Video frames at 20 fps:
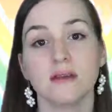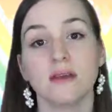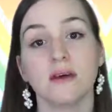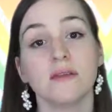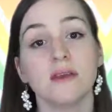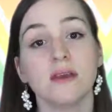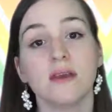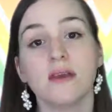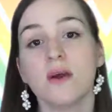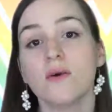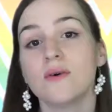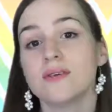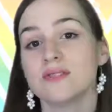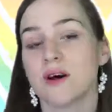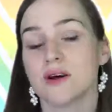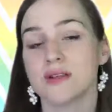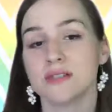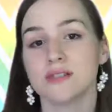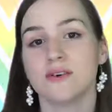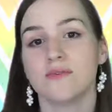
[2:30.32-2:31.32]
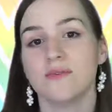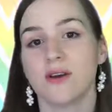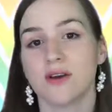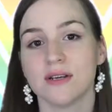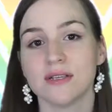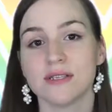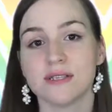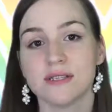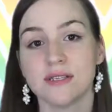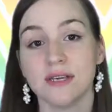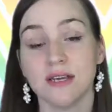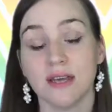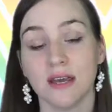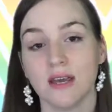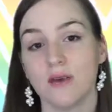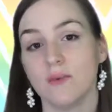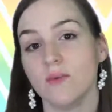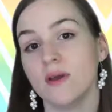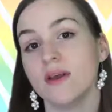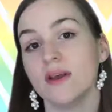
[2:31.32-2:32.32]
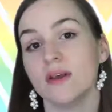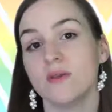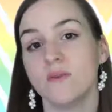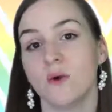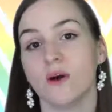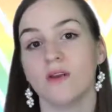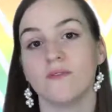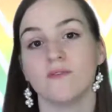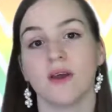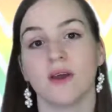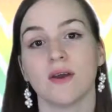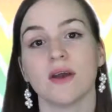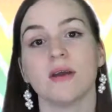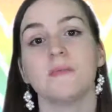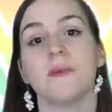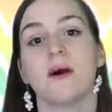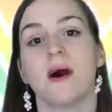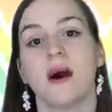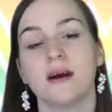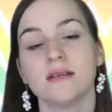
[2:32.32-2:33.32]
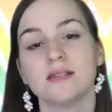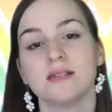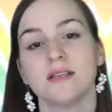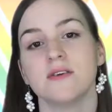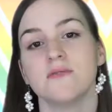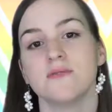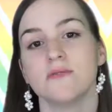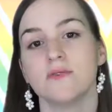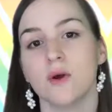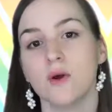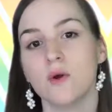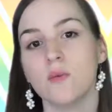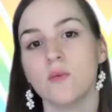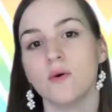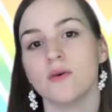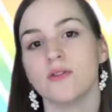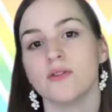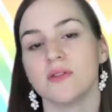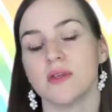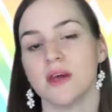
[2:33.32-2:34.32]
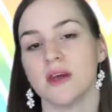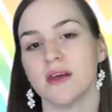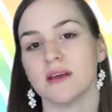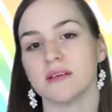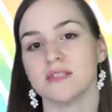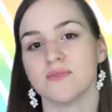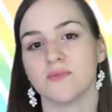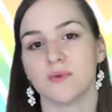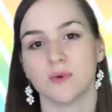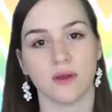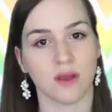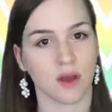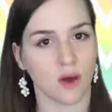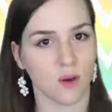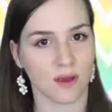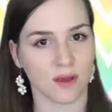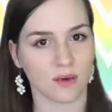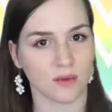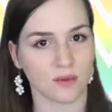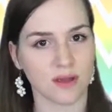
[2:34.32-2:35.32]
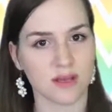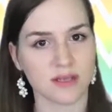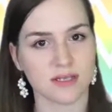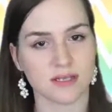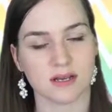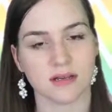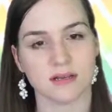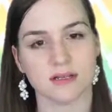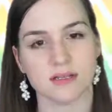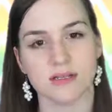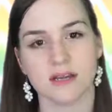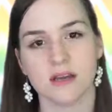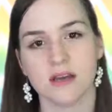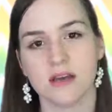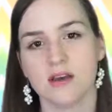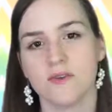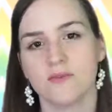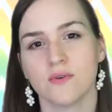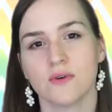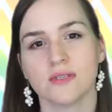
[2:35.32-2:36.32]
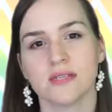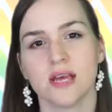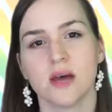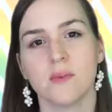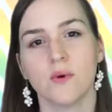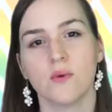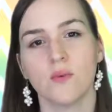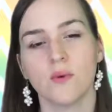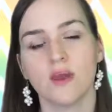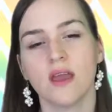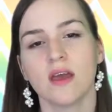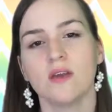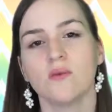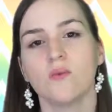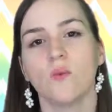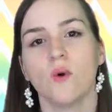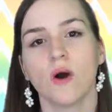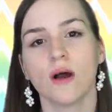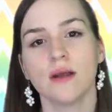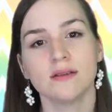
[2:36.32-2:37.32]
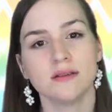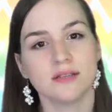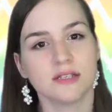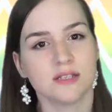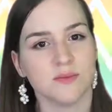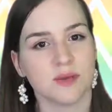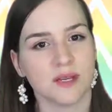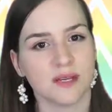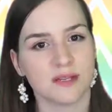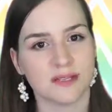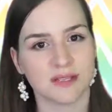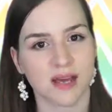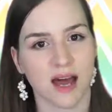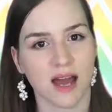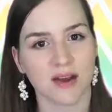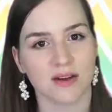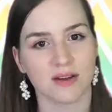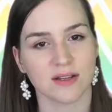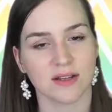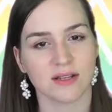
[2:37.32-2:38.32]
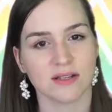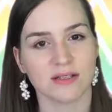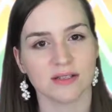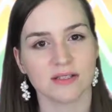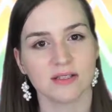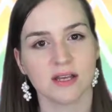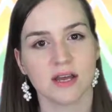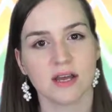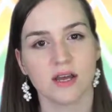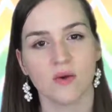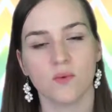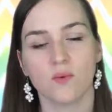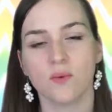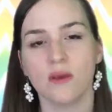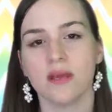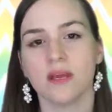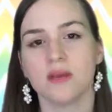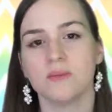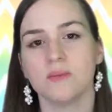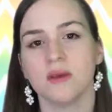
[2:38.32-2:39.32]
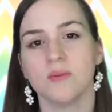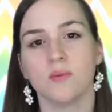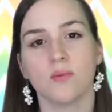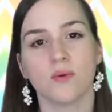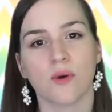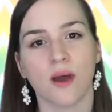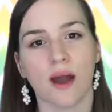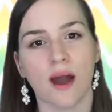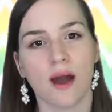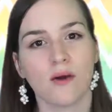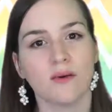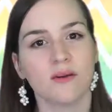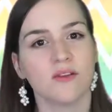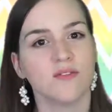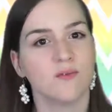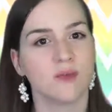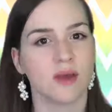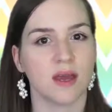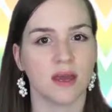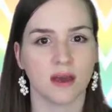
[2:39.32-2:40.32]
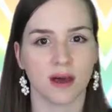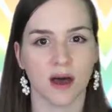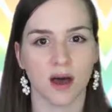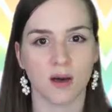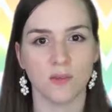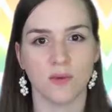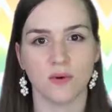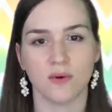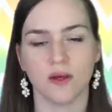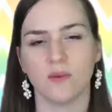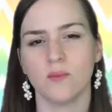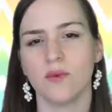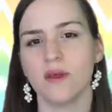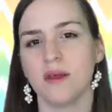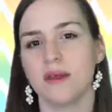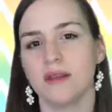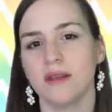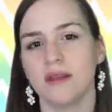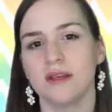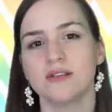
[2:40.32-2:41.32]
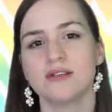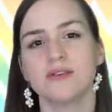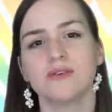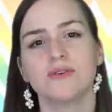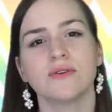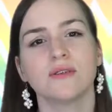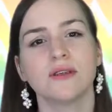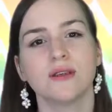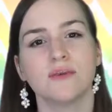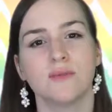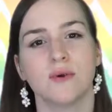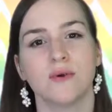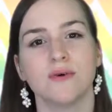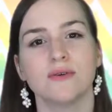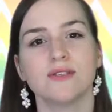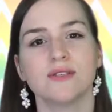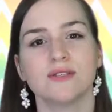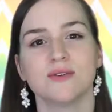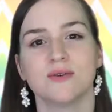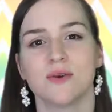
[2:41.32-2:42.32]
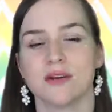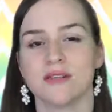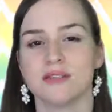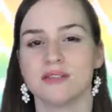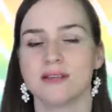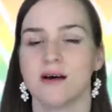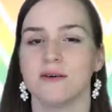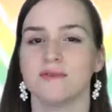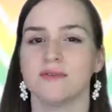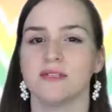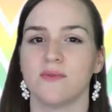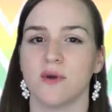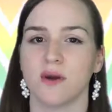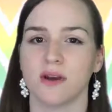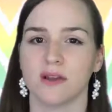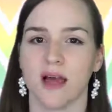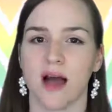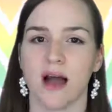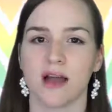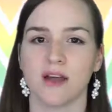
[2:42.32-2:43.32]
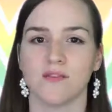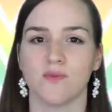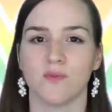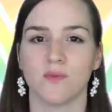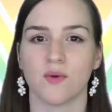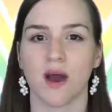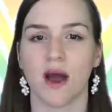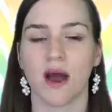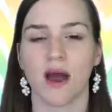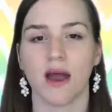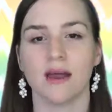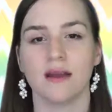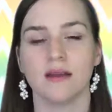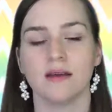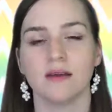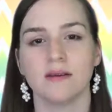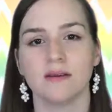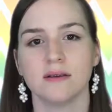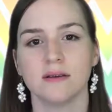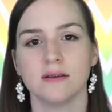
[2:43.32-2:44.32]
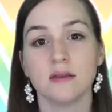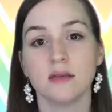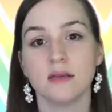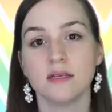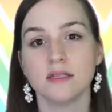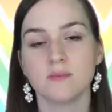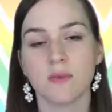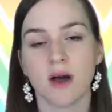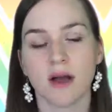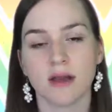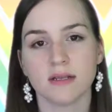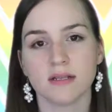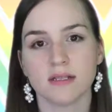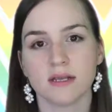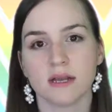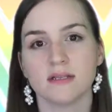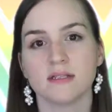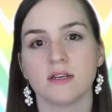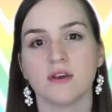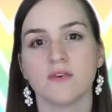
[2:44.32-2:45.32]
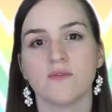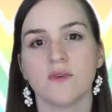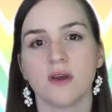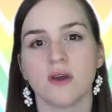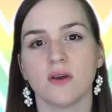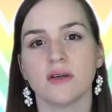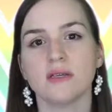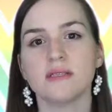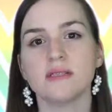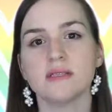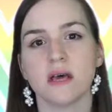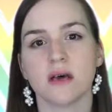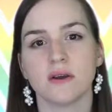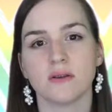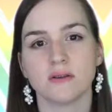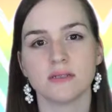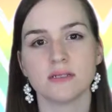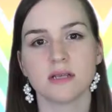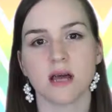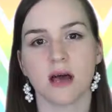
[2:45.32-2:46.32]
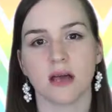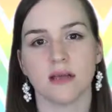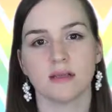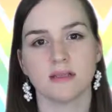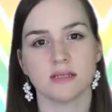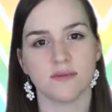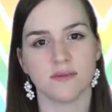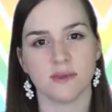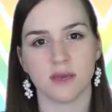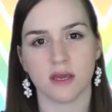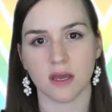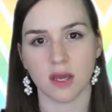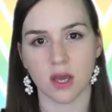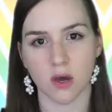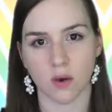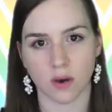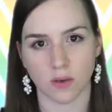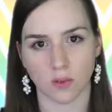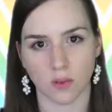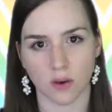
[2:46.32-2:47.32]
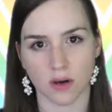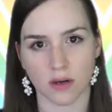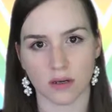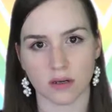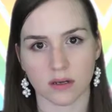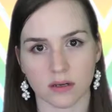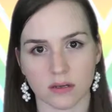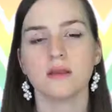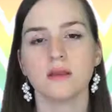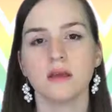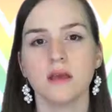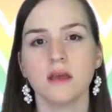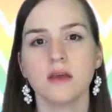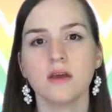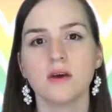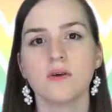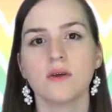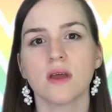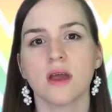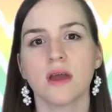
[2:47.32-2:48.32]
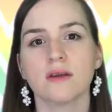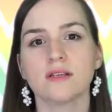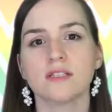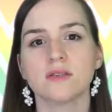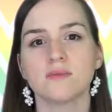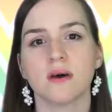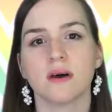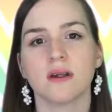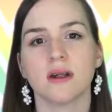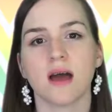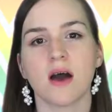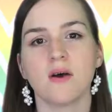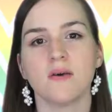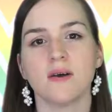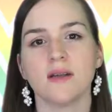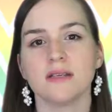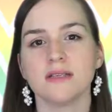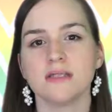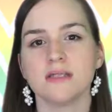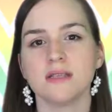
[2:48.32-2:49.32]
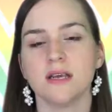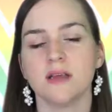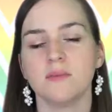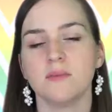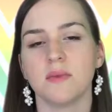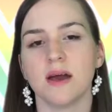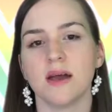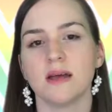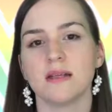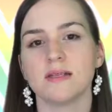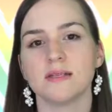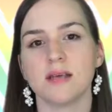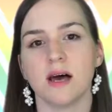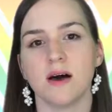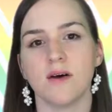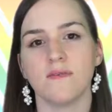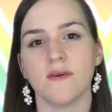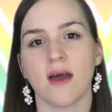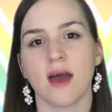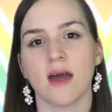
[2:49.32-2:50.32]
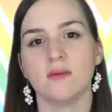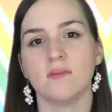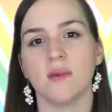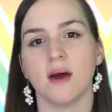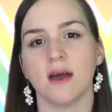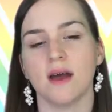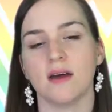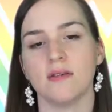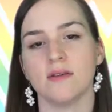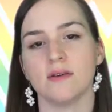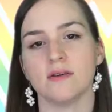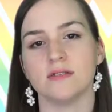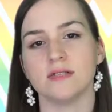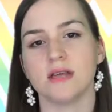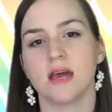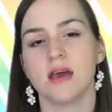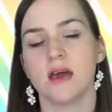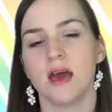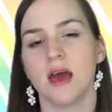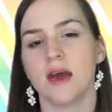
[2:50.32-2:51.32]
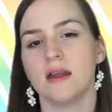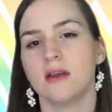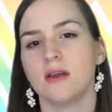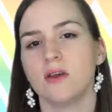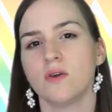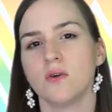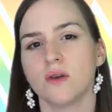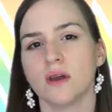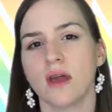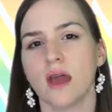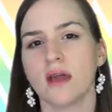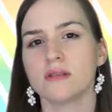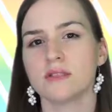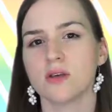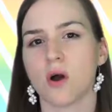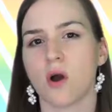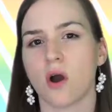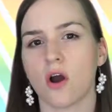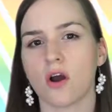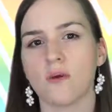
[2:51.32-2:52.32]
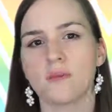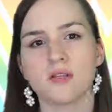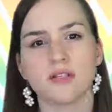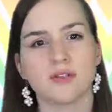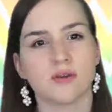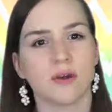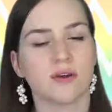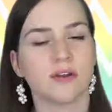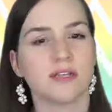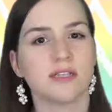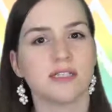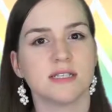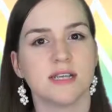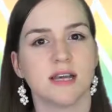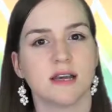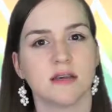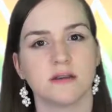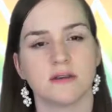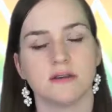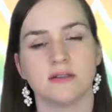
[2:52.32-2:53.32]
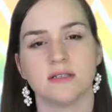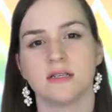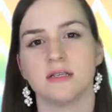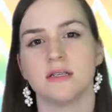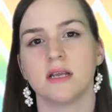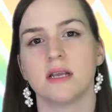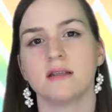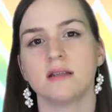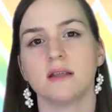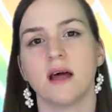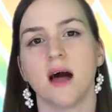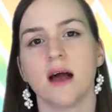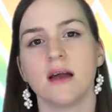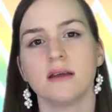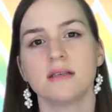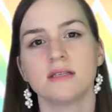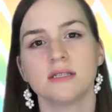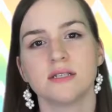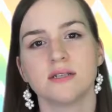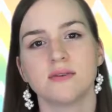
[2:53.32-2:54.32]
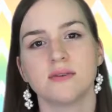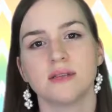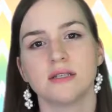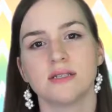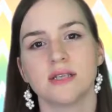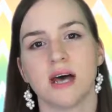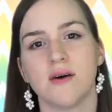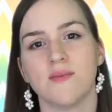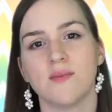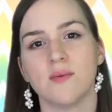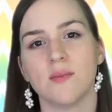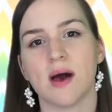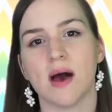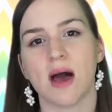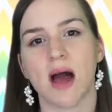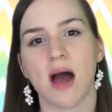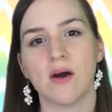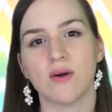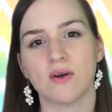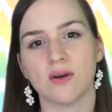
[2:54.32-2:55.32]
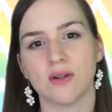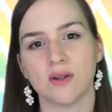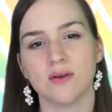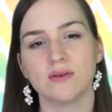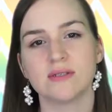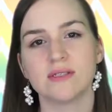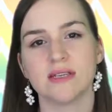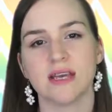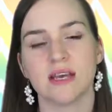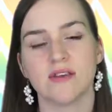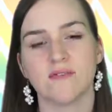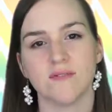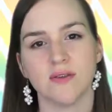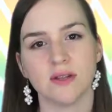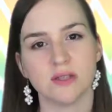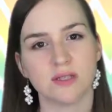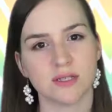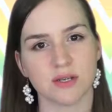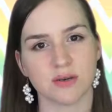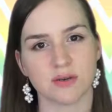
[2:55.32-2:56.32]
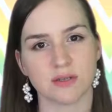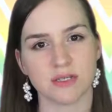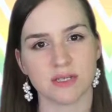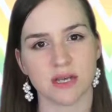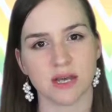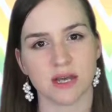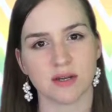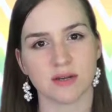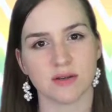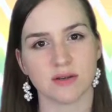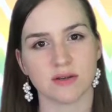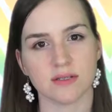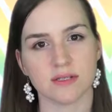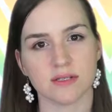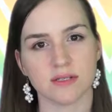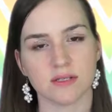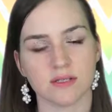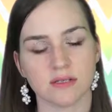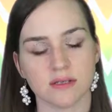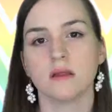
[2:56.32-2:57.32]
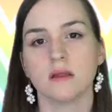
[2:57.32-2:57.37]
Now, the ego is also very sneaky. We can want very positive, noble things for egoic reasons. For example, we can want to be desireless. We can be proud of being humble, and we can internally boast to ourselves of our lack of pride. These mindsets are very subtle signs of the ego at work. The ego cares about how it is seen by itself and by others, and it creates arbitrary standards and then lies to itself about how closely it fits those standards.